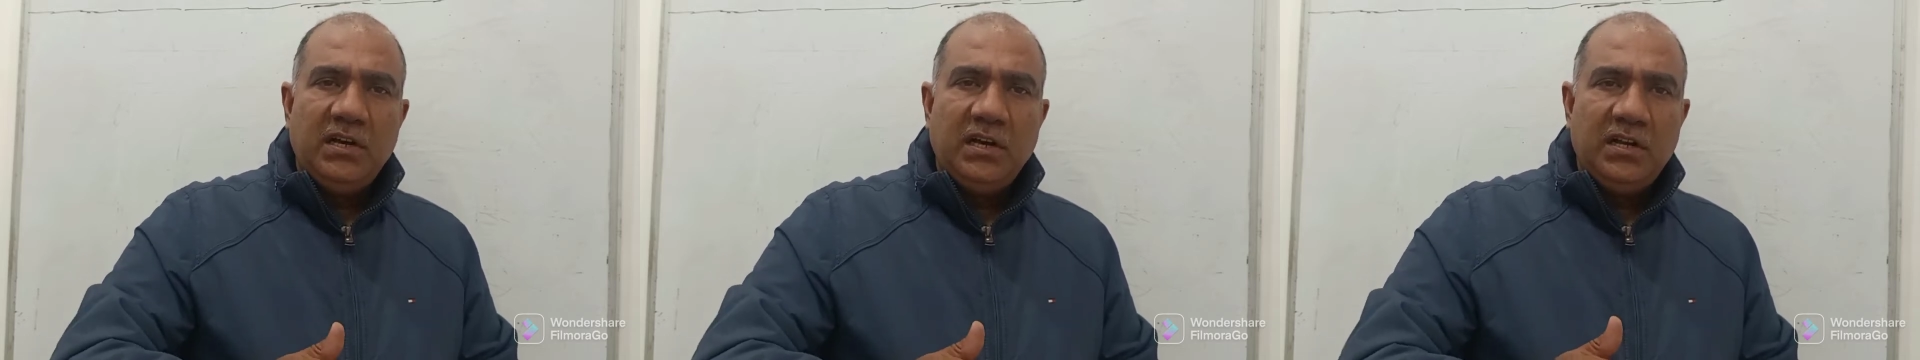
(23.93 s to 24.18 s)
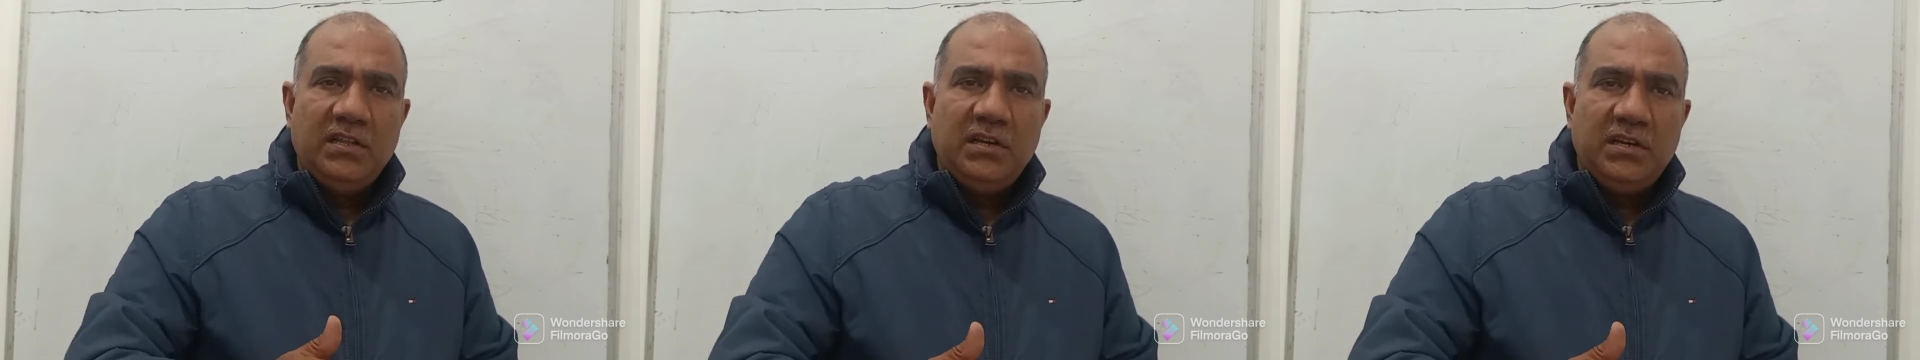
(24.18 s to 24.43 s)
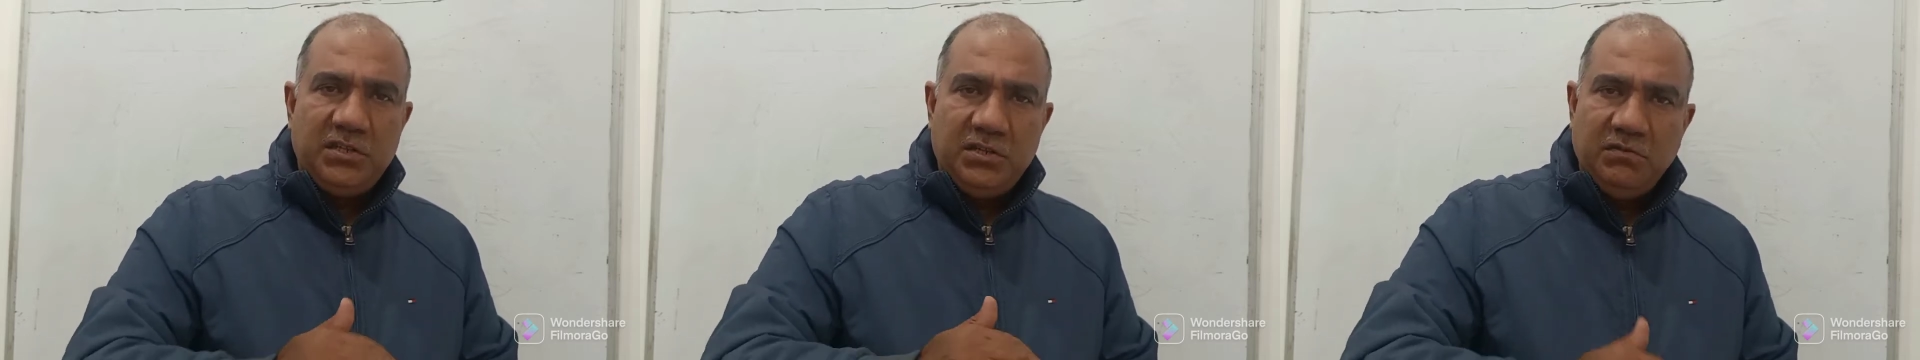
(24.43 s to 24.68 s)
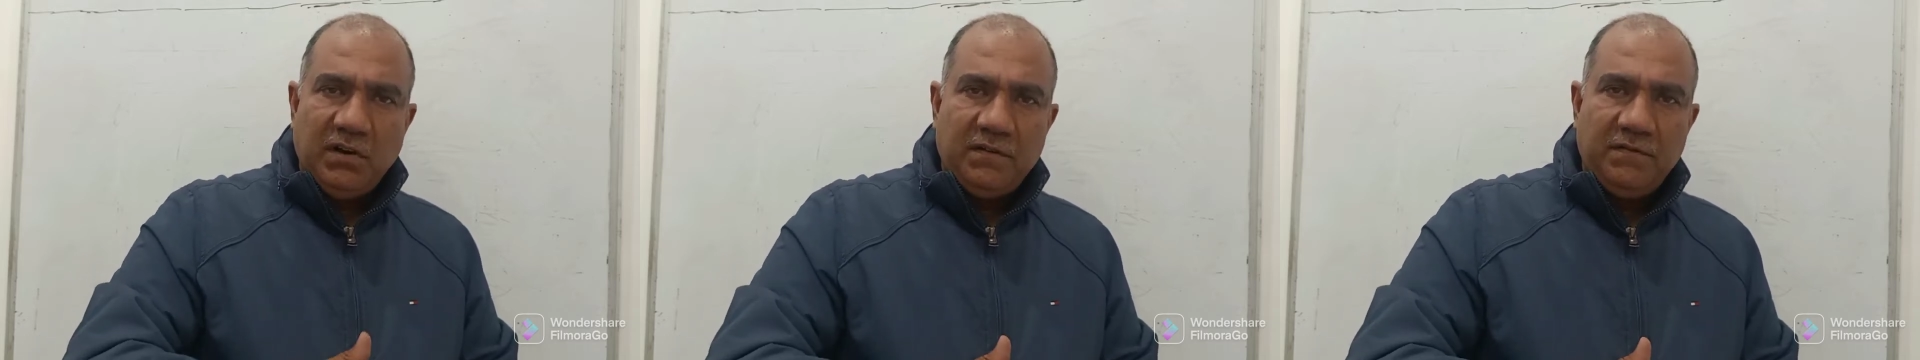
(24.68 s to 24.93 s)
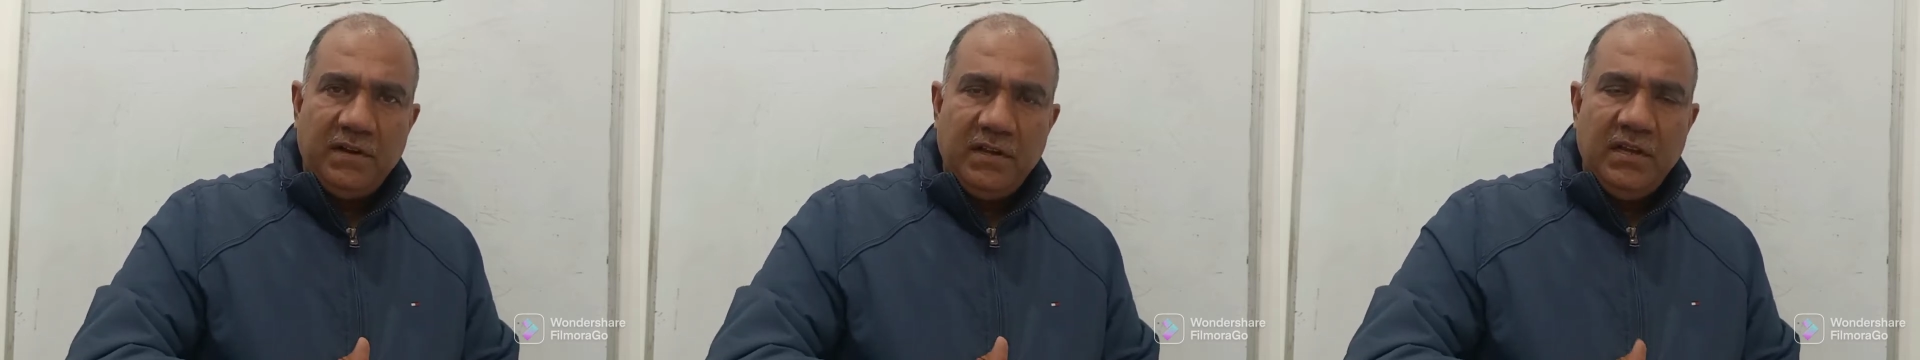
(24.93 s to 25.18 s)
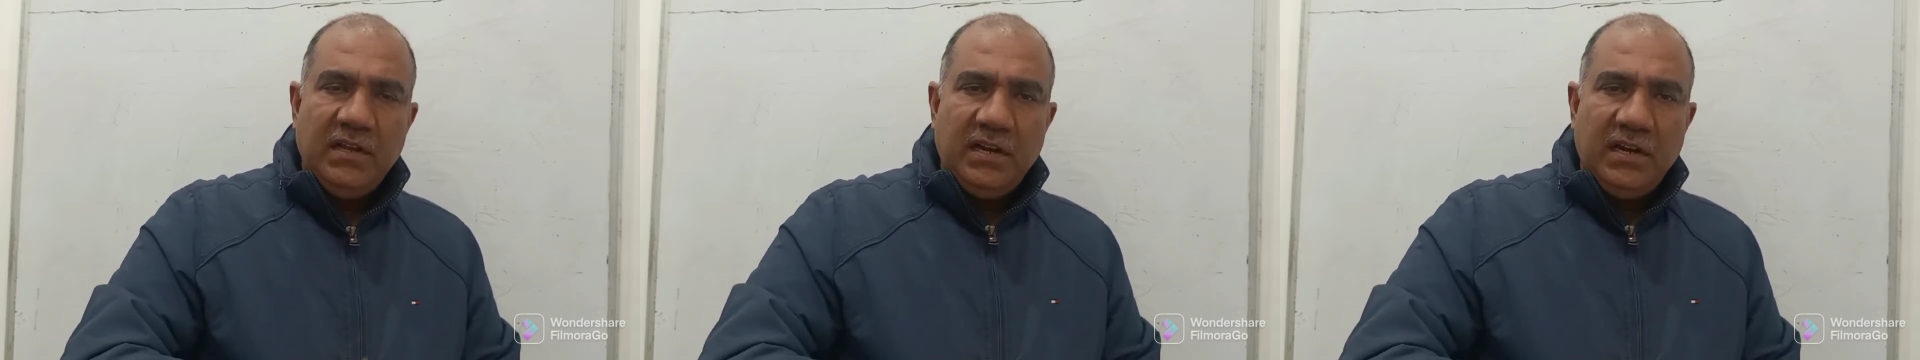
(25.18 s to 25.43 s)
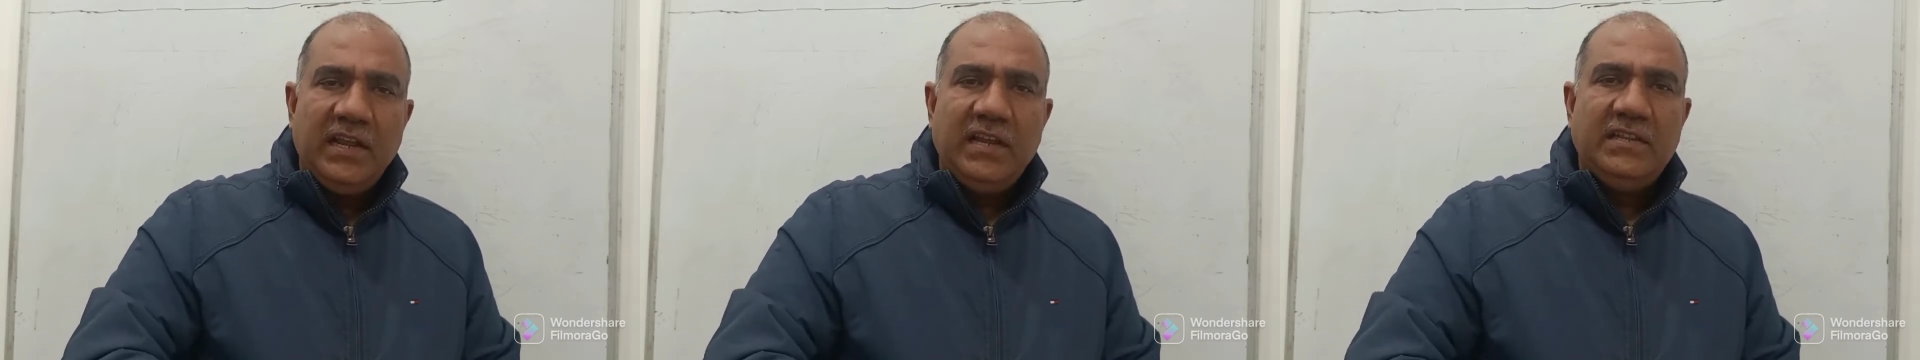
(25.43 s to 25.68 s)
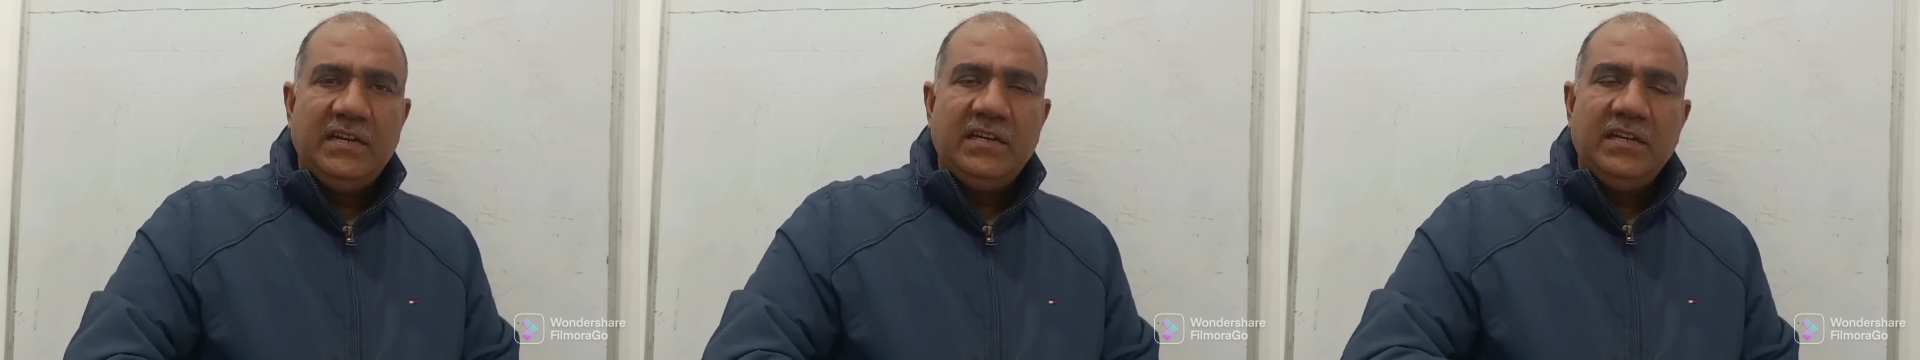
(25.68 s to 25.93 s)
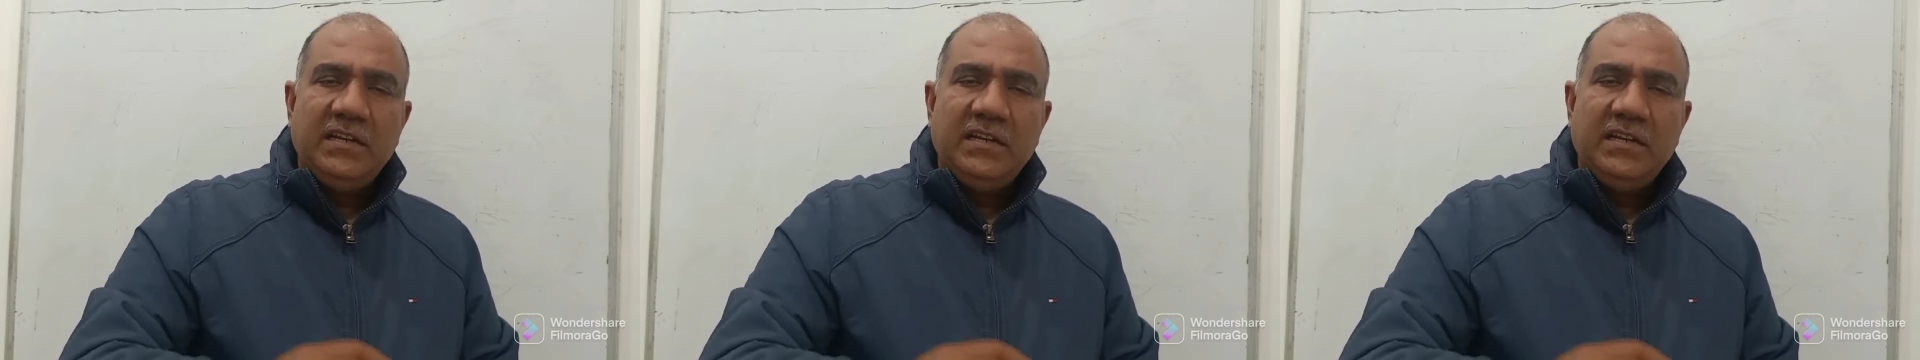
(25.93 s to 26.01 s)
another is dwarf, like that.